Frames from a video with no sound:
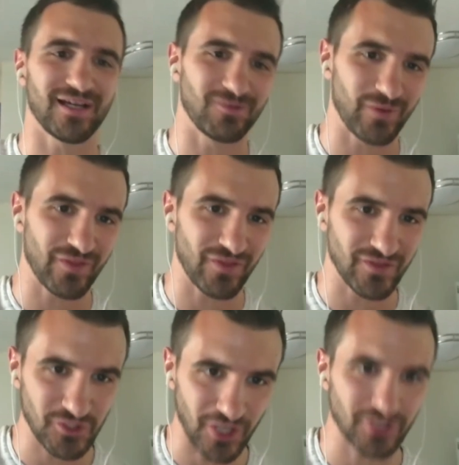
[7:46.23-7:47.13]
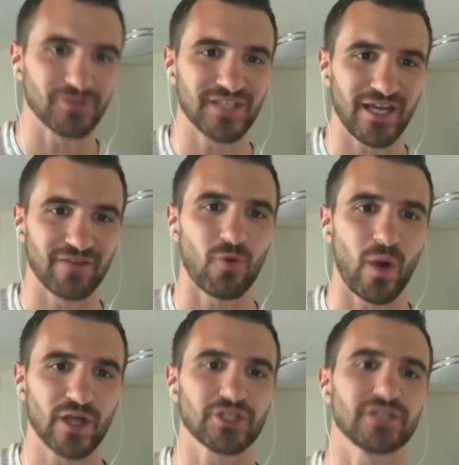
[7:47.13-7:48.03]
with a structured set of
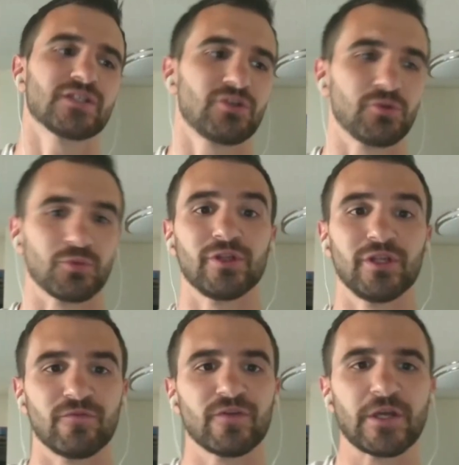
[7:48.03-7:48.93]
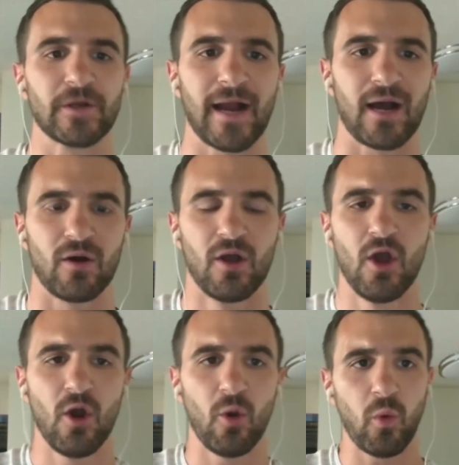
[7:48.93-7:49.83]
questions to really figure out,
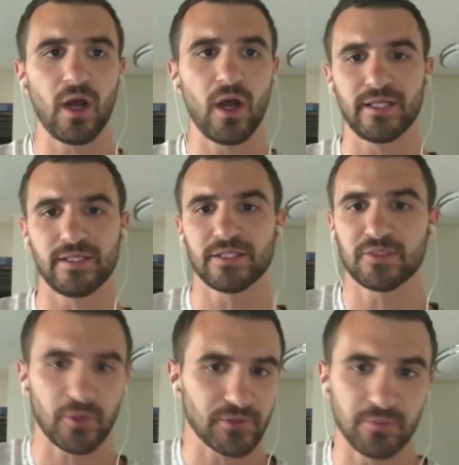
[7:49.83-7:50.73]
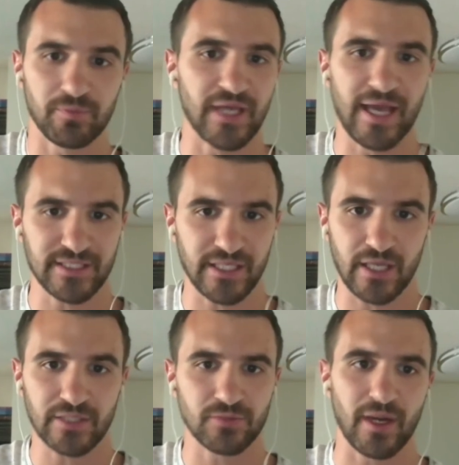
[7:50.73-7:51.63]
one, is this person BSing
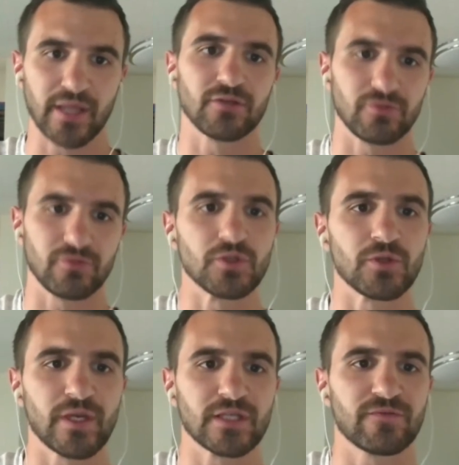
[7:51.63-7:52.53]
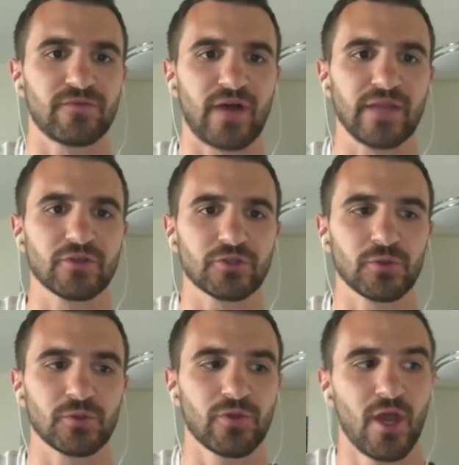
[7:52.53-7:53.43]
us, right? You do get to find the
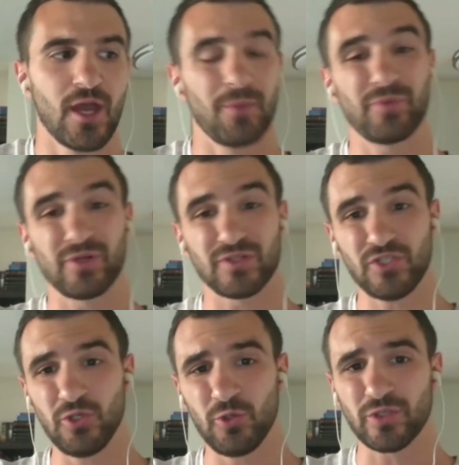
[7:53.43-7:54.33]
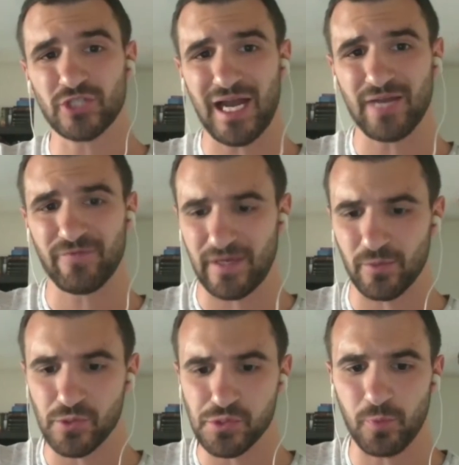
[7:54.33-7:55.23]
truth. But two, which I found
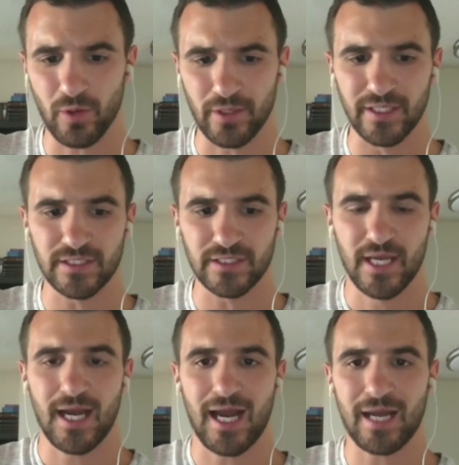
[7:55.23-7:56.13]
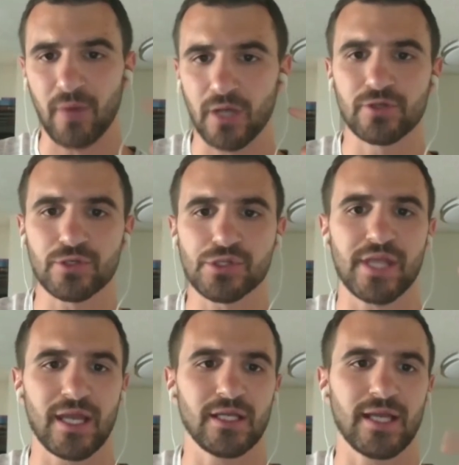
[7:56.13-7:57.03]
most important, is I'm
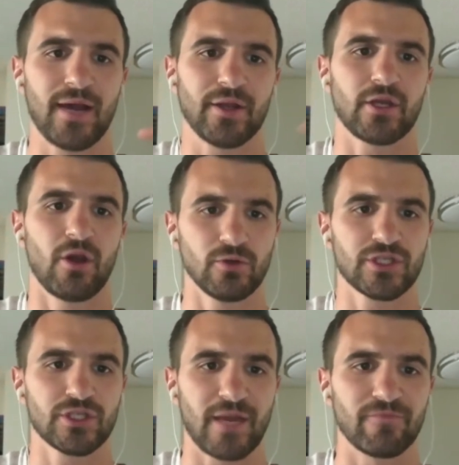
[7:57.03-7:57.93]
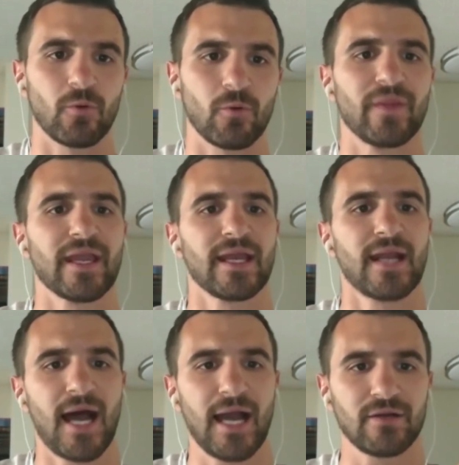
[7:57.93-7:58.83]
understanding how to coach them for when they get
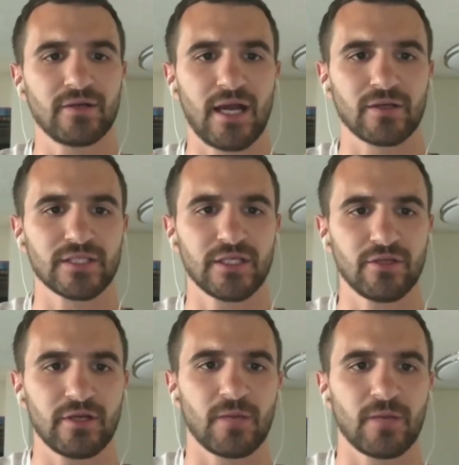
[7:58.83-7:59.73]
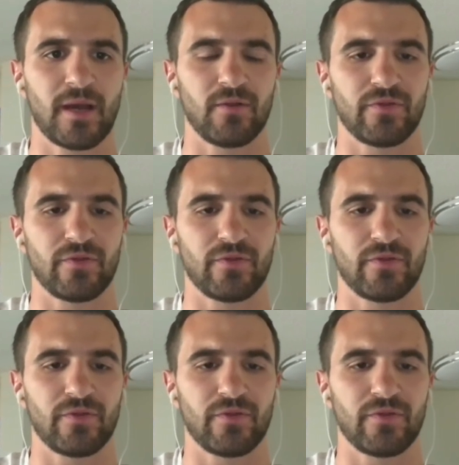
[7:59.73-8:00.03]
hired now, because hearing about